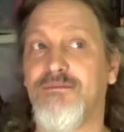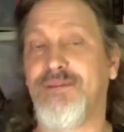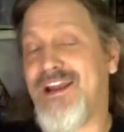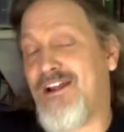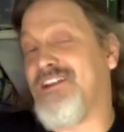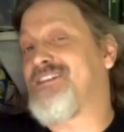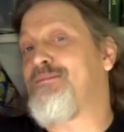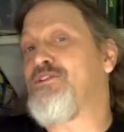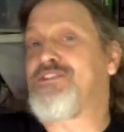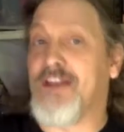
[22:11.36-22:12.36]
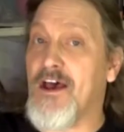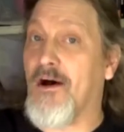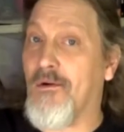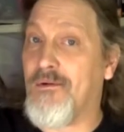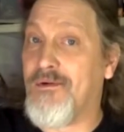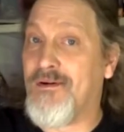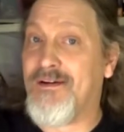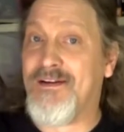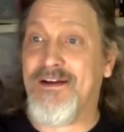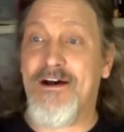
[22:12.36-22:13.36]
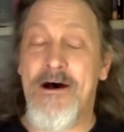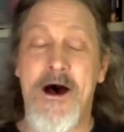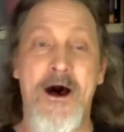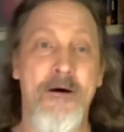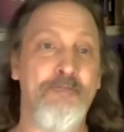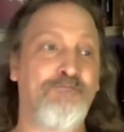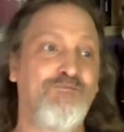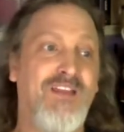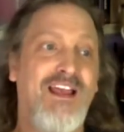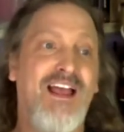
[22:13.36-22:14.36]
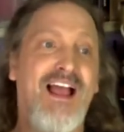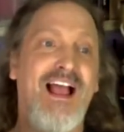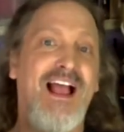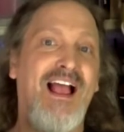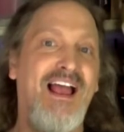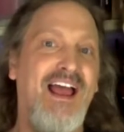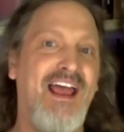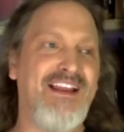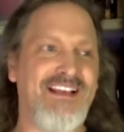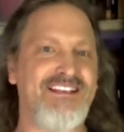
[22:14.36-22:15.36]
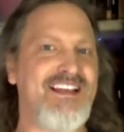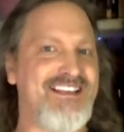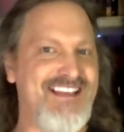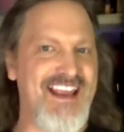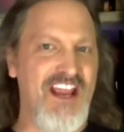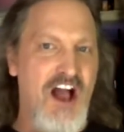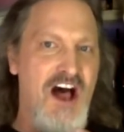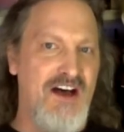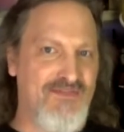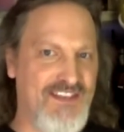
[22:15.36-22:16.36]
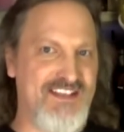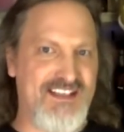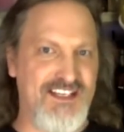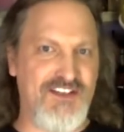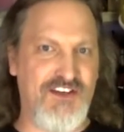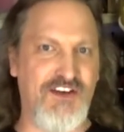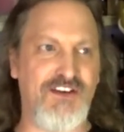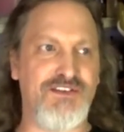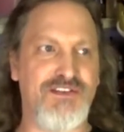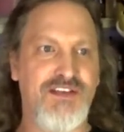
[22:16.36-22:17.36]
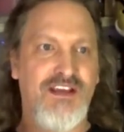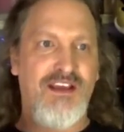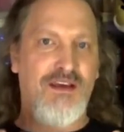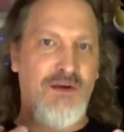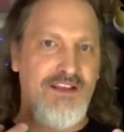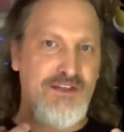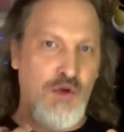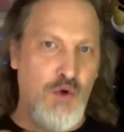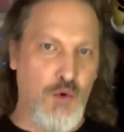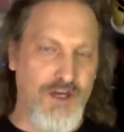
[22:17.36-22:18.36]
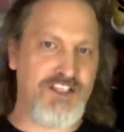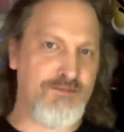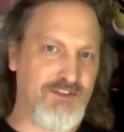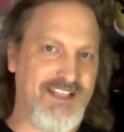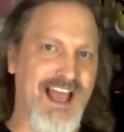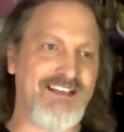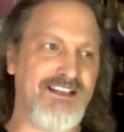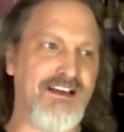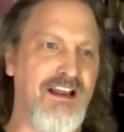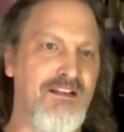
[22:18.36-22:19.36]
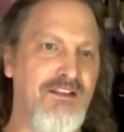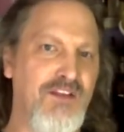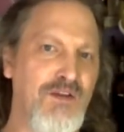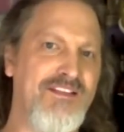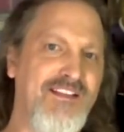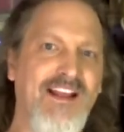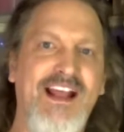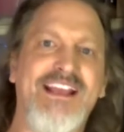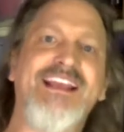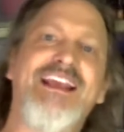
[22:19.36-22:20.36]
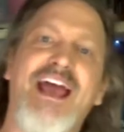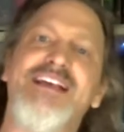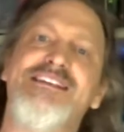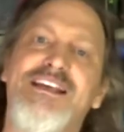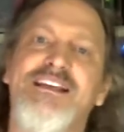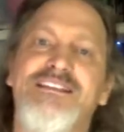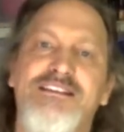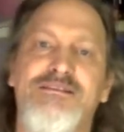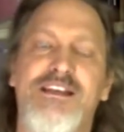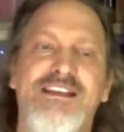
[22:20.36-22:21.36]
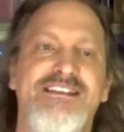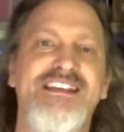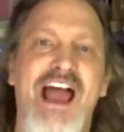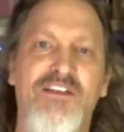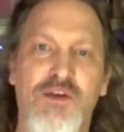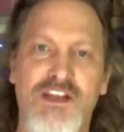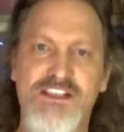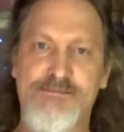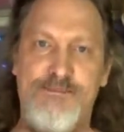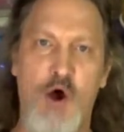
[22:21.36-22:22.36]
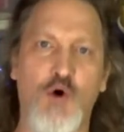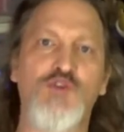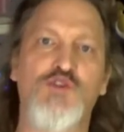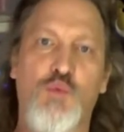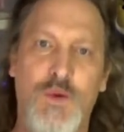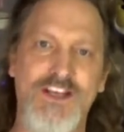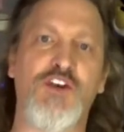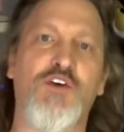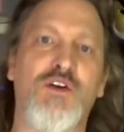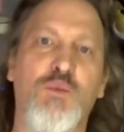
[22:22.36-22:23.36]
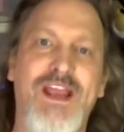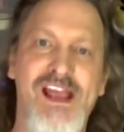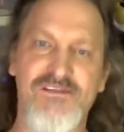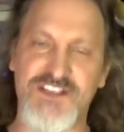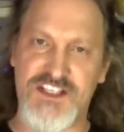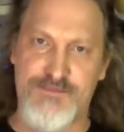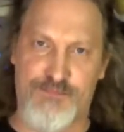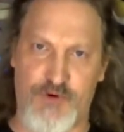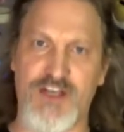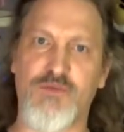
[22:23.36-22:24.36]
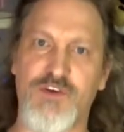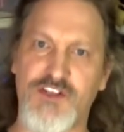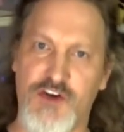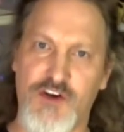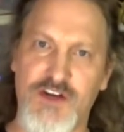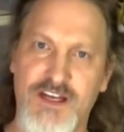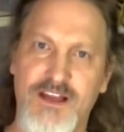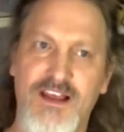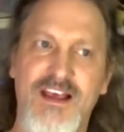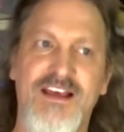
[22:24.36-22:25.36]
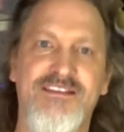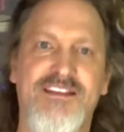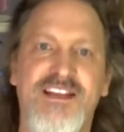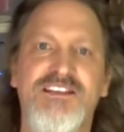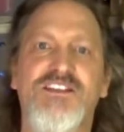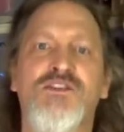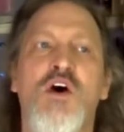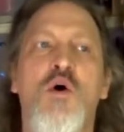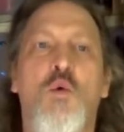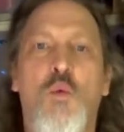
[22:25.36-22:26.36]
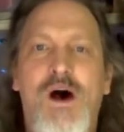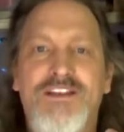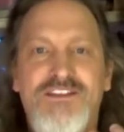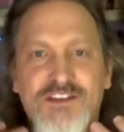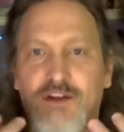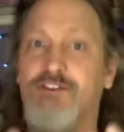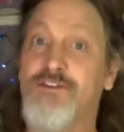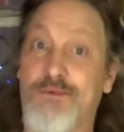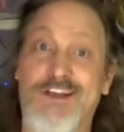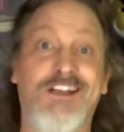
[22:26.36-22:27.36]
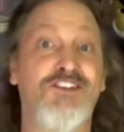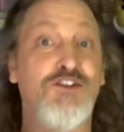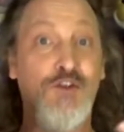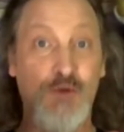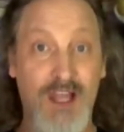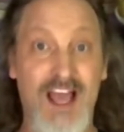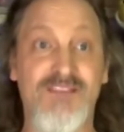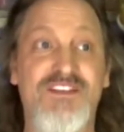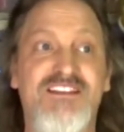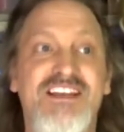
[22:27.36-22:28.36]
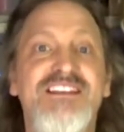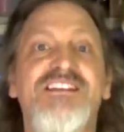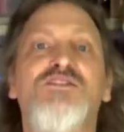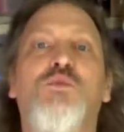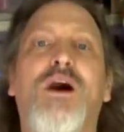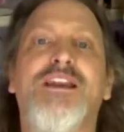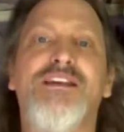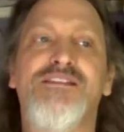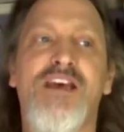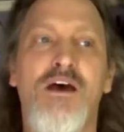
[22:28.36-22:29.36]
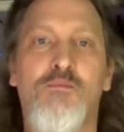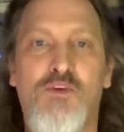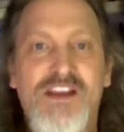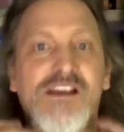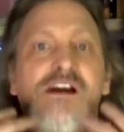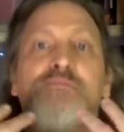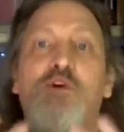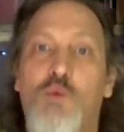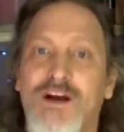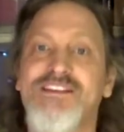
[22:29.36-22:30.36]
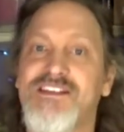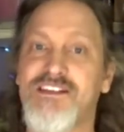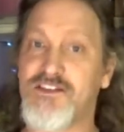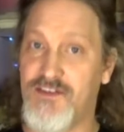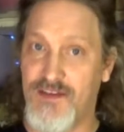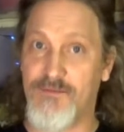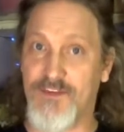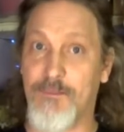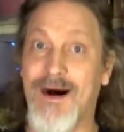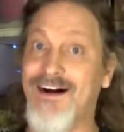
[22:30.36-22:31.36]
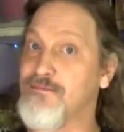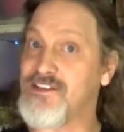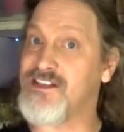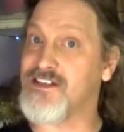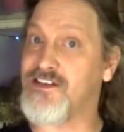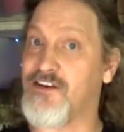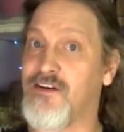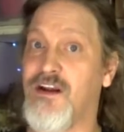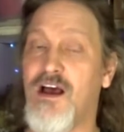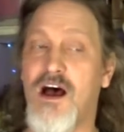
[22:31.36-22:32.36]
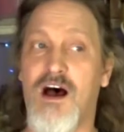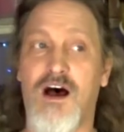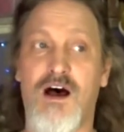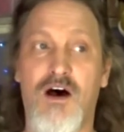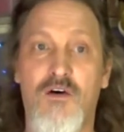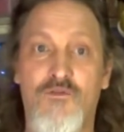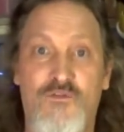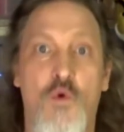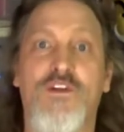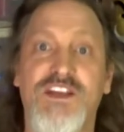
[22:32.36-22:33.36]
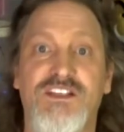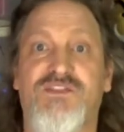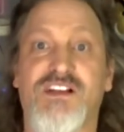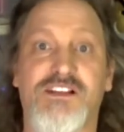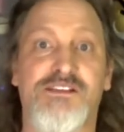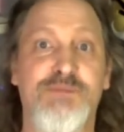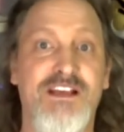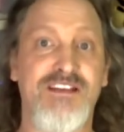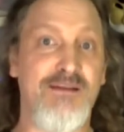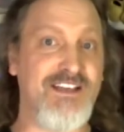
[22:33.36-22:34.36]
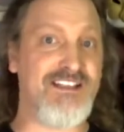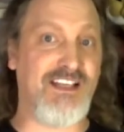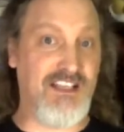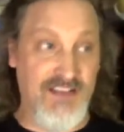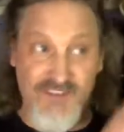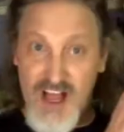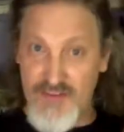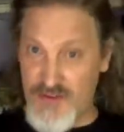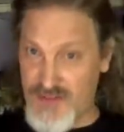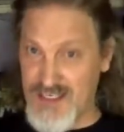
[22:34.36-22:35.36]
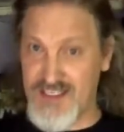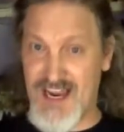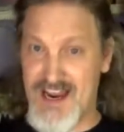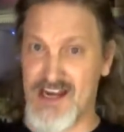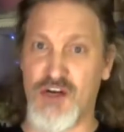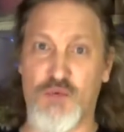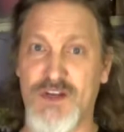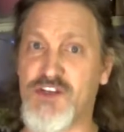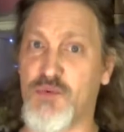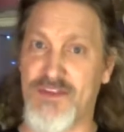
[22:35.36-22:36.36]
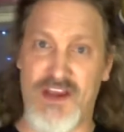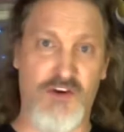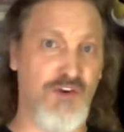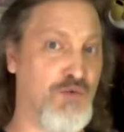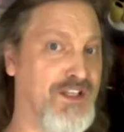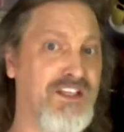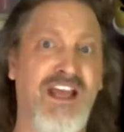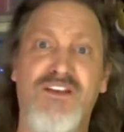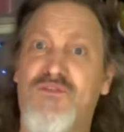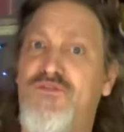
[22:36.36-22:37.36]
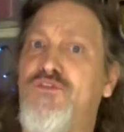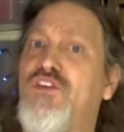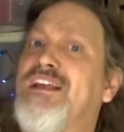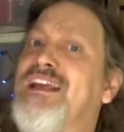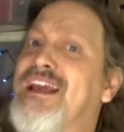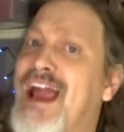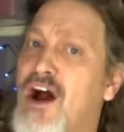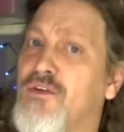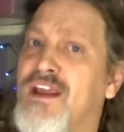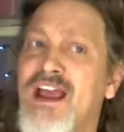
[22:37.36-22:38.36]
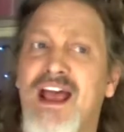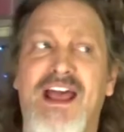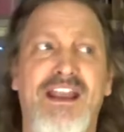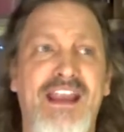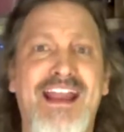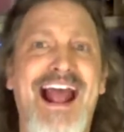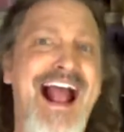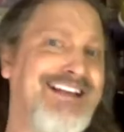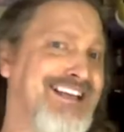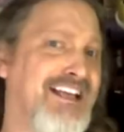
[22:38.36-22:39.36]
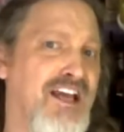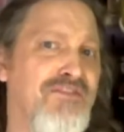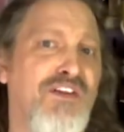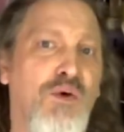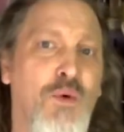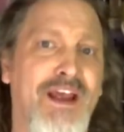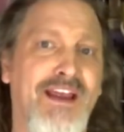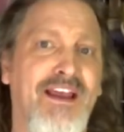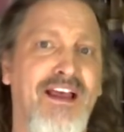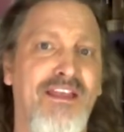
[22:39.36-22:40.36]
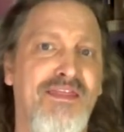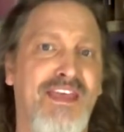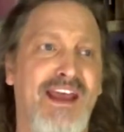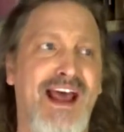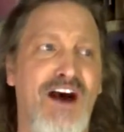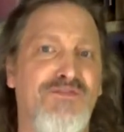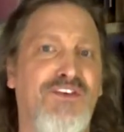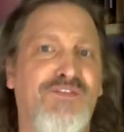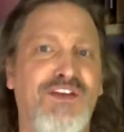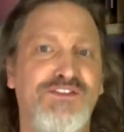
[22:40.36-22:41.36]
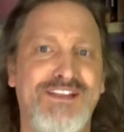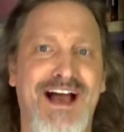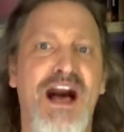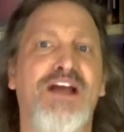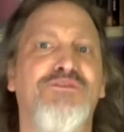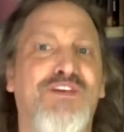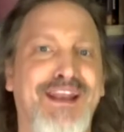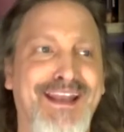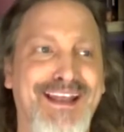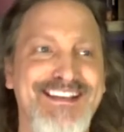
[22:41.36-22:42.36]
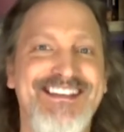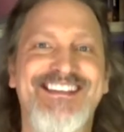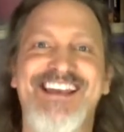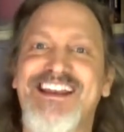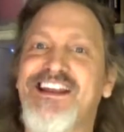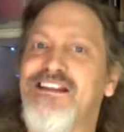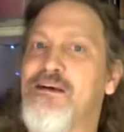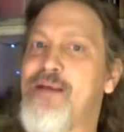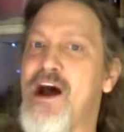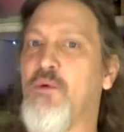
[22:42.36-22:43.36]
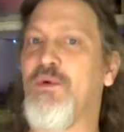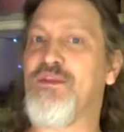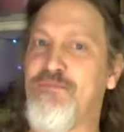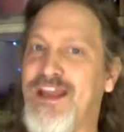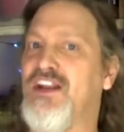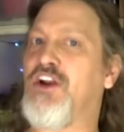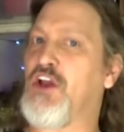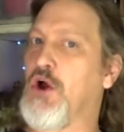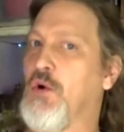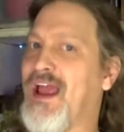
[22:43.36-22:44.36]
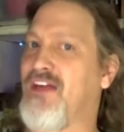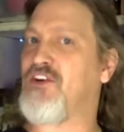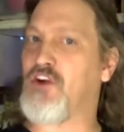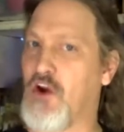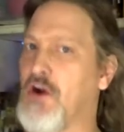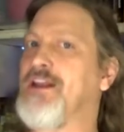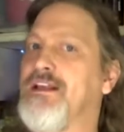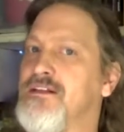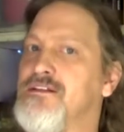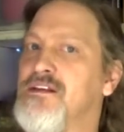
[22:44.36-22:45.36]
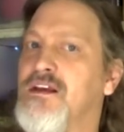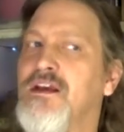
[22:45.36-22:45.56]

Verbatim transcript: But how are you supposed to know? And like I said, sending off the sisters is a questionable tactic. The only thing that I can guess is now that it's post-winter and we have spring returning, that this is what's, you know, spring is new life, that this is what is bringing up the one sister, the mom sister, for these feelings. Because obviously they've gone through the entire winter without her really kind of freaking out and acting enough in a way that Alpha feels confident sending them out with Beta to go gather guardians.